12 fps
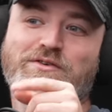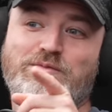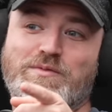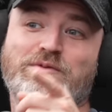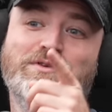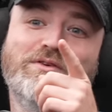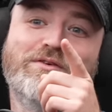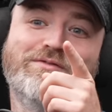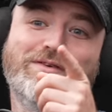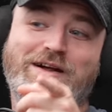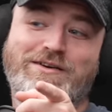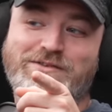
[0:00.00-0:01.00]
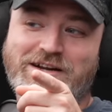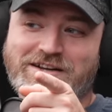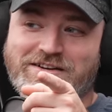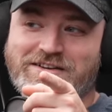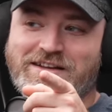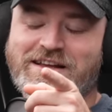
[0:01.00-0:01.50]
Remember the Nirvana
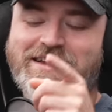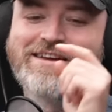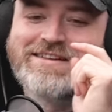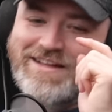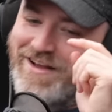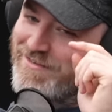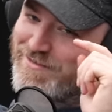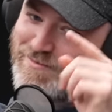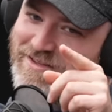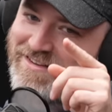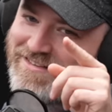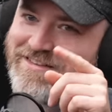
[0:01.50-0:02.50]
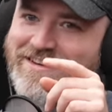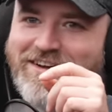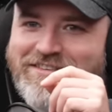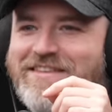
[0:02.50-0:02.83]
record? That was me on the cover.